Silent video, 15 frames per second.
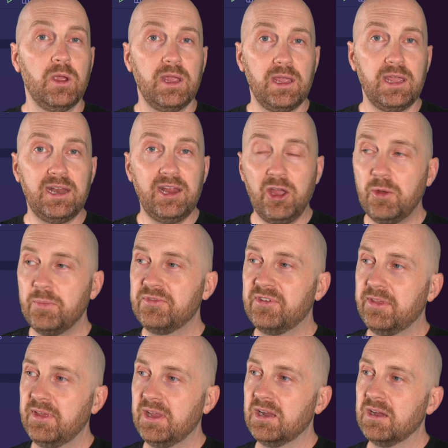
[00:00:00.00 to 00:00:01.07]
it helps to
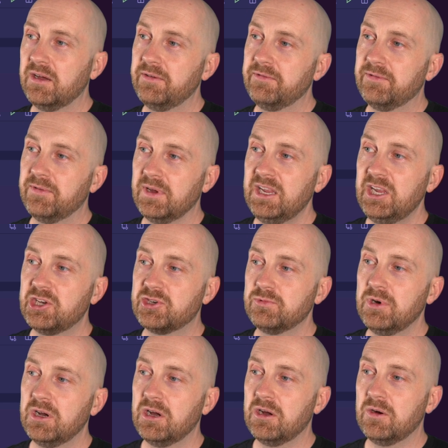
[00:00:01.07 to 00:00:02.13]
think of each
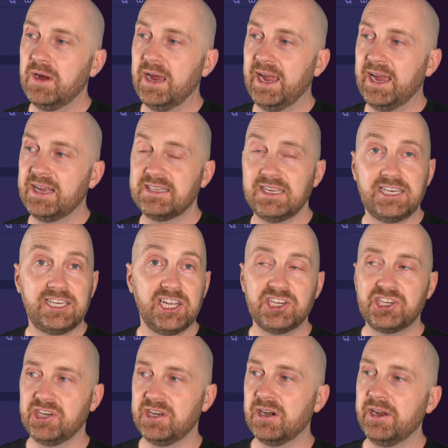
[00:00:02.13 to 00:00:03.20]
row as a
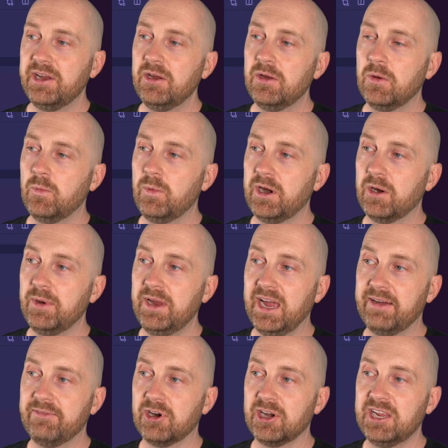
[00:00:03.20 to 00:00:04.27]
dictionary where we
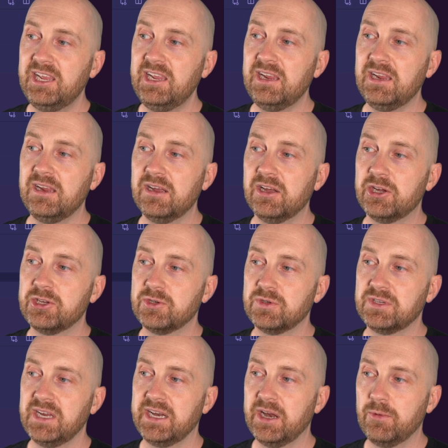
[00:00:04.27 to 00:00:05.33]
have our key
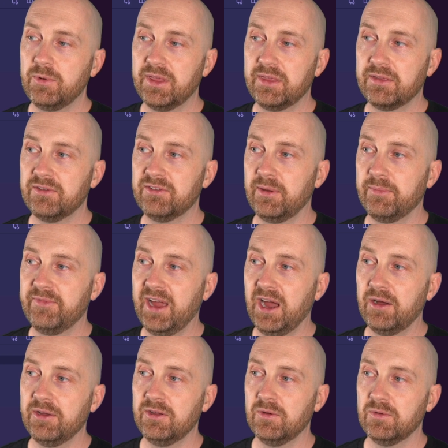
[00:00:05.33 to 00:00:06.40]
associated with some value.